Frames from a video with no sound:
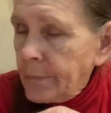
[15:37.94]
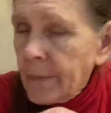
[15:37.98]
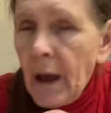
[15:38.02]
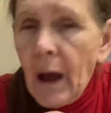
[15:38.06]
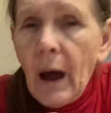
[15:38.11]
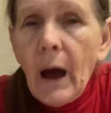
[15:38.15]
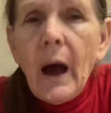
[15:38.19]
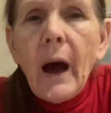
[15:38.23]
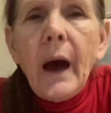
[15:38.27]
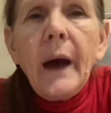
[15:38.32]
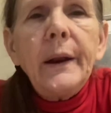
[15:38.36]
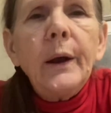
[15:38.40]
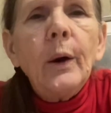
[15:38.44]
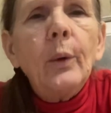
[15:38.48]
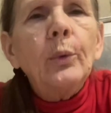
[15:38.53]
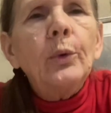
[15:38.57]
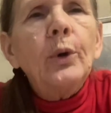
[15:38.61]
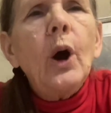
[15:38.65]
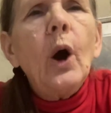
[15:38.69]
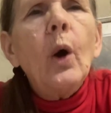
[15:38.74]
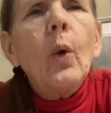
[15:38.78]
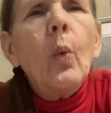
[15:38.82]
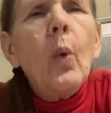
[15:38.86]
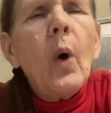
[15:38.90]
I don't
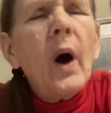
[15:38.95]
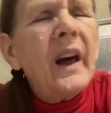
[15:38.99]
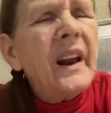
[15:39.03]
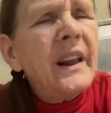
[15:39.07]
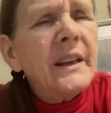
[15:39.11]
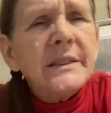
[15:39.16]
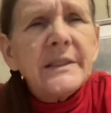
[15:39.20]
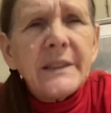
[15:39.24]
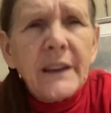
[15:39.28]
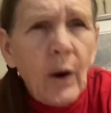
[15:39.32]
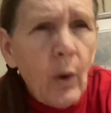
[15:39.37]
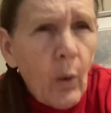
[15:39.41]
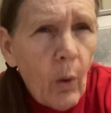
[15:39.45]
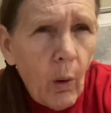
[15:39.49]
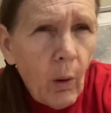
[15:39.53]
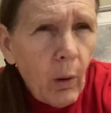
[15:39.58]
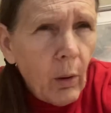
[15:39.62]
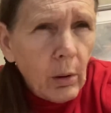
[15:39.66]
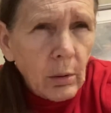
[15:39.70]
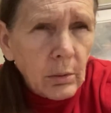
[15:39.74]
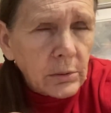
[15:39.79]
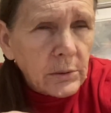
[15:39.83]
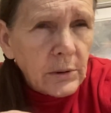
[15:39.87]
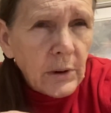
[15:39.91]
know what it's
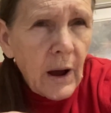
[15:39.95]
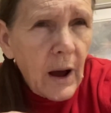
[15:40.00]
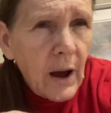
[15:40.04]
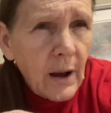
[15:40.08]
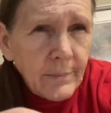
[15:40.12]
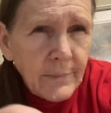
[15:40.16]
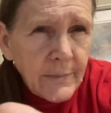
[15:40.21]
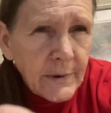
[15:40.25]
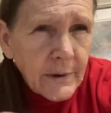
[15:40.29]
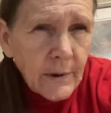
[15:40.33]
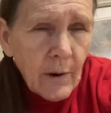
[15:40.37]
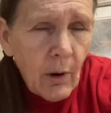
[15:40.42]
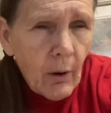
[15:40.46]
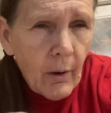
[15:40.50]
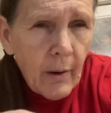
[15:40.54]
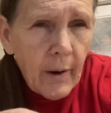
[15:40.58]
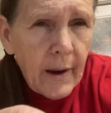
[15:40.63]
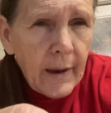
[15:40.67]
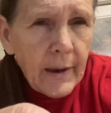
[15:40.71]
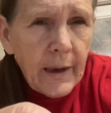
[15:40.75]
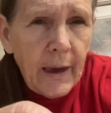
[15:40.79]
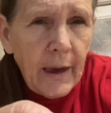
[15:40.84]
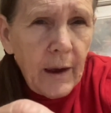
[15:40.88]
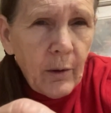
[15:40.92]
called. I'm sorry,
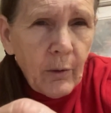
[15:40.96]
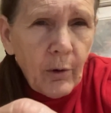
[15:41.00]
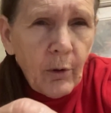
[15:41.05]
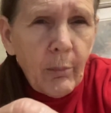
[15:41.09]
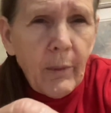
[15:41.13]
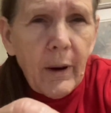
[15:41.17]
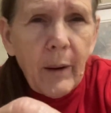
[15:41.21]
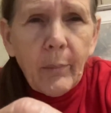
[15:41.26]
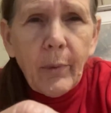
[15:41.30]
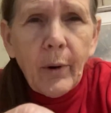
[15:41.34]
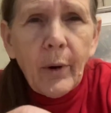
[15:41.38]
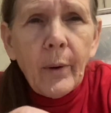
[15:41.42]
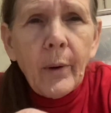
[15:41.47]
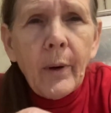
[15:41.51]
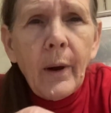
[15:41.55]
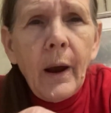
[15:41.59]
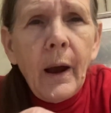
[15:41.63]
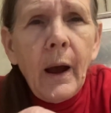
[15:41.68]
I can't remember.